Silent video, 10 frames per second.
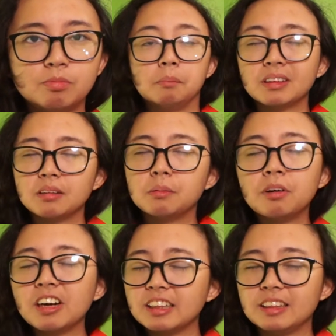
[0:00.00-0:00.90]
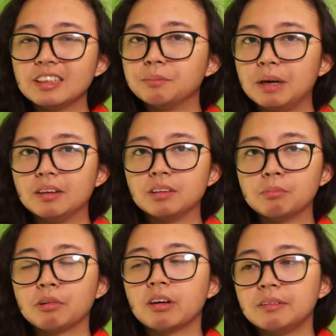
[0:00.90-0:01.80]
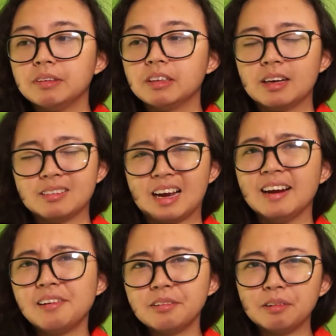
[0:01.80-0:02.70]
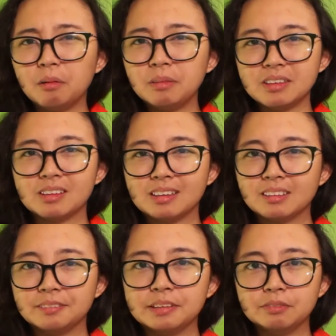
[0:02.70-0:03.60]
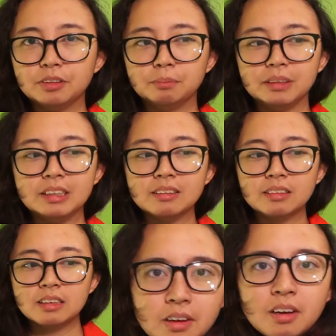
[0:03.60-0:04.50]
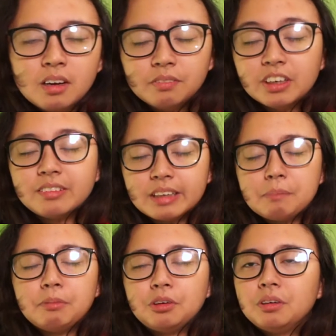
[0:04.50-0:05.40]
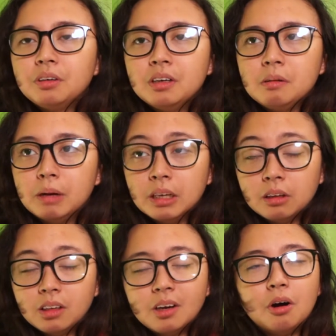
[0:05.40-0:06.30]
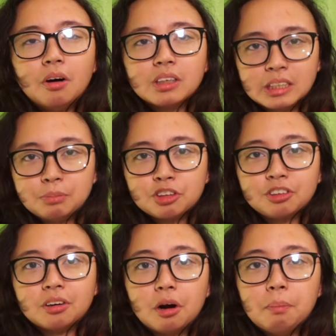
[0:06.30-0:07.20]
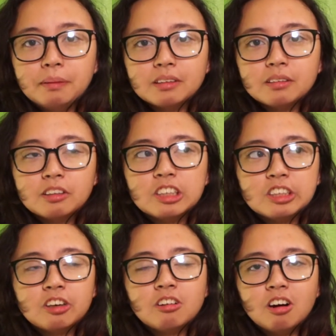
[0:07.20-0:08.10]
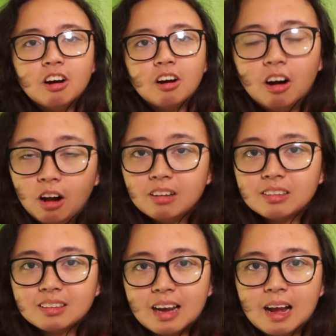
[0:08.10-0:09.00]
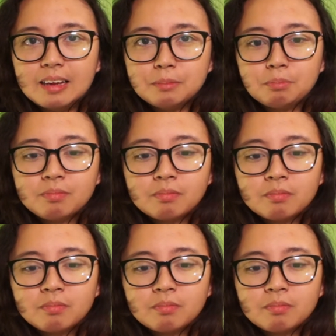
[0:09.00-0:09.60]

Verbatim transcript: But the more I think about it, the more I realize I don't know what it's like to live in the Philippines. For example, my Lola keeps her door open all the time.